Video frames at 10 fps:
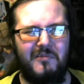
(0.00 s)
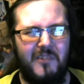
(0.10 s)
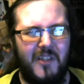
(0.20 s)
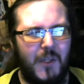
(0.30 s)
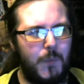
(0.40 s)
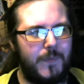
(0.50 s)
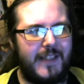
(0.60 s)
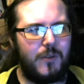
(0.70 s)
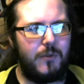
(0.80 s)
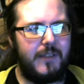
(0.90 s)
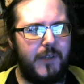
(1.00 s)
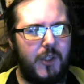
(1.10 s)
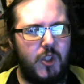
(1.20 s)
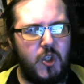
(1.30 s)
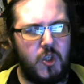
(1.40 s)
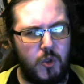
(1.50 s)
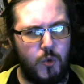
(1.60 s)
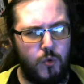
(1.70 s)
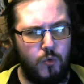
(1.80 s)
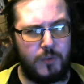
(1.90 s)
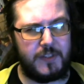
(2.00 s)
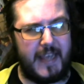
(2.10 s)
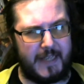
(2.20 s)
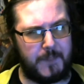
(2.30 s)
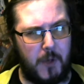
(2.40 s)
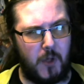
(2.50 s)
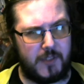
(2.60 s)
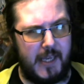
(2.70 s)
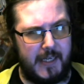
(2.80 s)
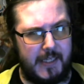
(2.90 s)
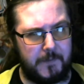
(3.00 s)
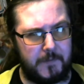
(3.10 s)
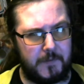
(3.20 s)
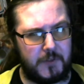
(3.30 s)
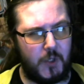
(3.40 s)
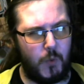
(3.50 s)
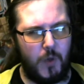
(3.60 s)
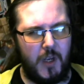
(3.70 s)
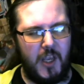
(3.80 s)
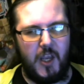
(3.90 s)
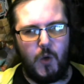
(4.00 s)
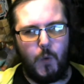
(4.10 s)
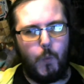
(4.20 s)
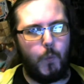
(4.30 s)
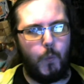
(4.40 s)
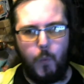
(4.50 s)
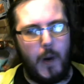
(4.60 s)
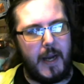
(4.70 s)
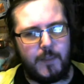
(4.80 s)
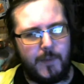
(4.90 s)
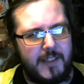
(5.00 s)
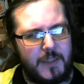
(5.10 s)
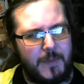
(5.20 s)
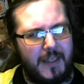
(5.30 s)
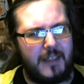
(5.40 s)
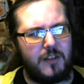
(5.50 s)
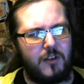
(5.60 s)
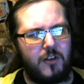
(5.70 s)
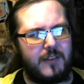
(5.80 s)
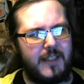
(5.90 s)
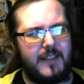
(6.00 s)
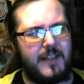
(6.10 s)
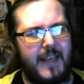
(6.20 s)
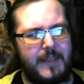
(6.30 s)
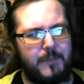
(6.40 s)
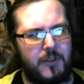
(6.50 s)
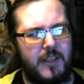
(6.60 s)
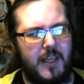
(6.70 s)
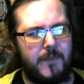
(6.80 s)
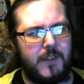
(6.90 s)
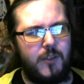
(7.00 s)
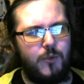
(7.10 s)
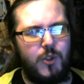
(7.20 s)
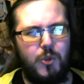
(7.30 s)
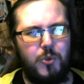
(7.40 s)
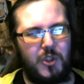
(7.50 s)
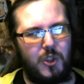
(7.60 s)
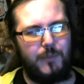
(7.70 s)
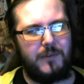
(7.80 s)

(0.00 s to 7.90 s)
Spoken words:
Dude, they don't even use Xbox Live. So why do I need to be logged into Xbox Live to use YouTube?